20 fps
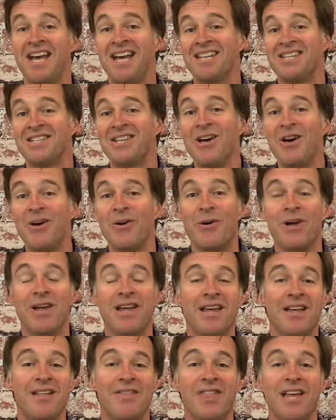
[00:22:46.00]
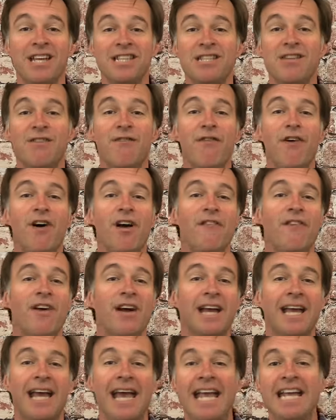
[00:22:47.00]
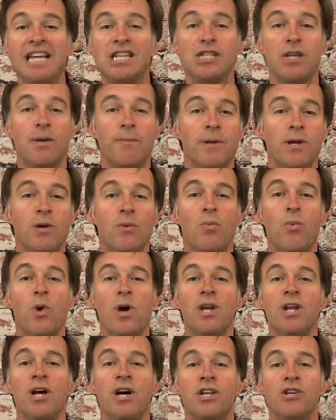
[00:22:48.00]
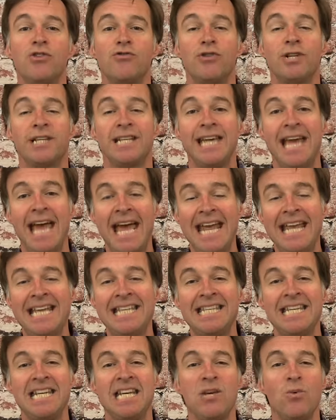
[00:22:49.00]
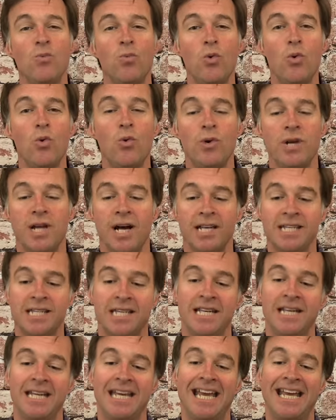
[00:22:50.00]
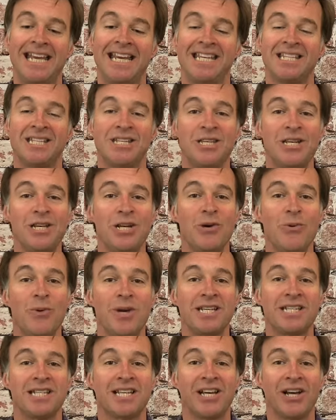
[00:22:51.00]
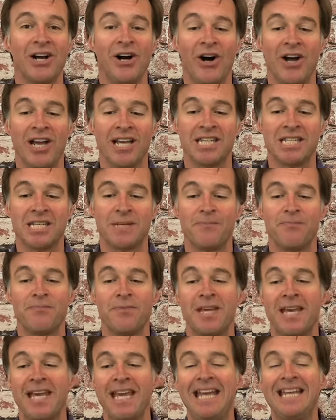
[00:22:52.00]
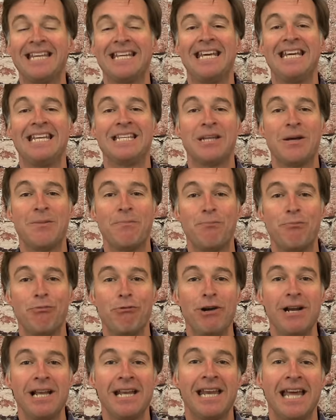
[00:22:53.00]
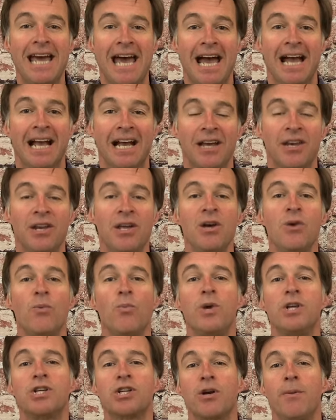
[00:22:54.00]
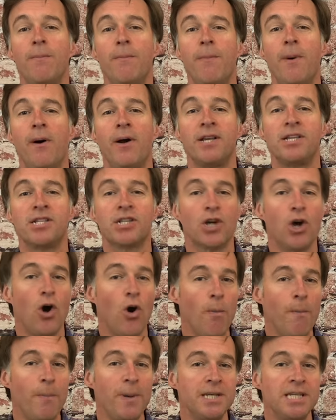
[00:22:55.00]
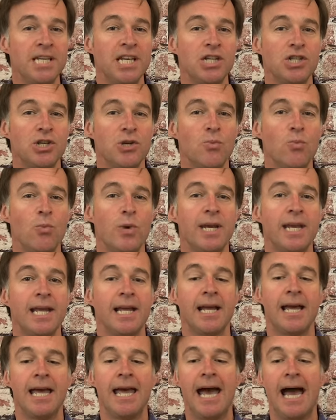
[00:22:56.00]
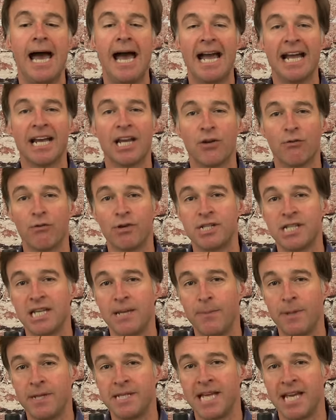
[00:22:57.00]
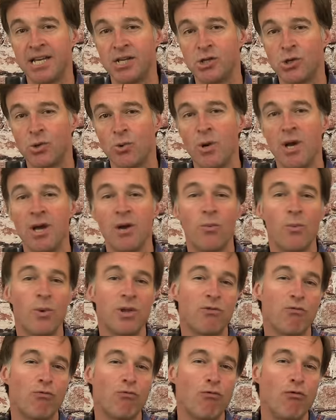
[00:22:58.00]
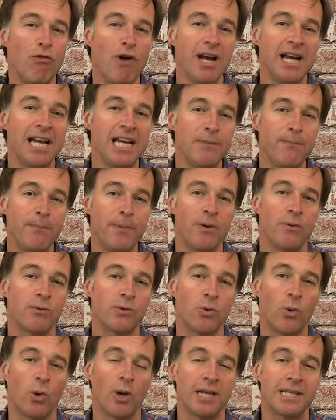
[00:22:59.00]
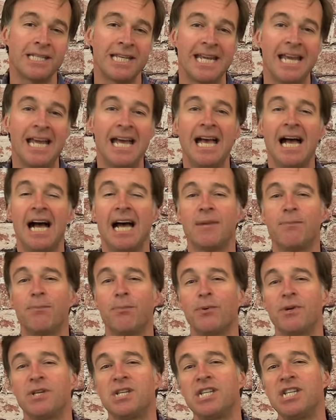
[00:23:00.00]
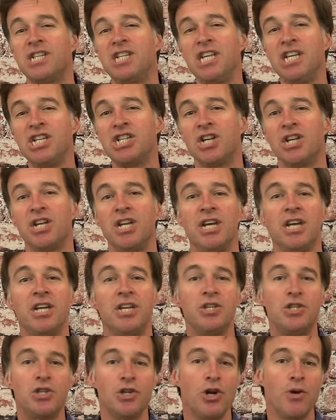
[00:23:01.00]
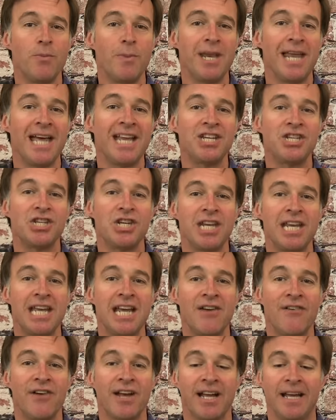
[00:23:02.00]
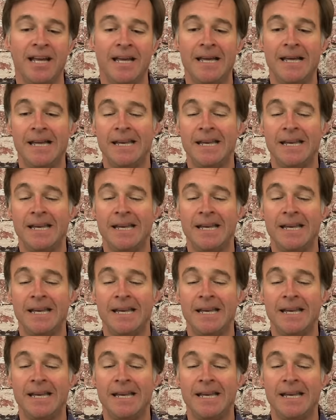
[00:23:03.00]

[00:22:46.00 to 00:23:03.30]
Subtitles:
So, that's the Weihrauch HW100 KT Walnut in its newest guise. It is a brilliant airgun which combines competition-winning accuracy potential with rugged build quality and precision German engineering.